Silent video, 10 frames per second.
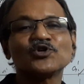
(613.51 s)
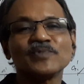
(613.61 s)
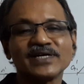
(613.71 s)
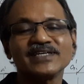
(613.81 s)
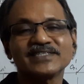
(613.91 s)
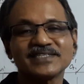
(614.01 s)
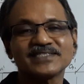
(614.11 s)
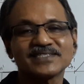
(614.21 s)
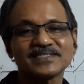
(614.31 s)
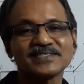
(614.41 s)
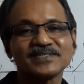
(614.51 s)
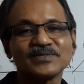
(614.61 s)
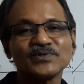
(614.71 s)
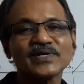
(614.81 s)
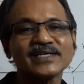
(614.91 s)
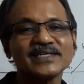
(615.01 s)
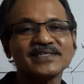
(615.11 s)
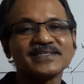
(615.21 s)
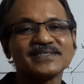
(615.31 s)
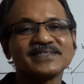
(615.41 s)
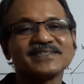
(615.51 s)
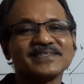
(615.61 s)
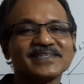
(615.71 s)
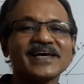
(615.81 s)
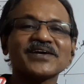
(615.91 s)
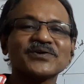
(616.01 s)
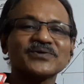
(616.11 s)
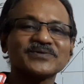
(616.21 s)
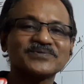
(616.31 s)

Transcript: to my teachers. Okay then. Thank you.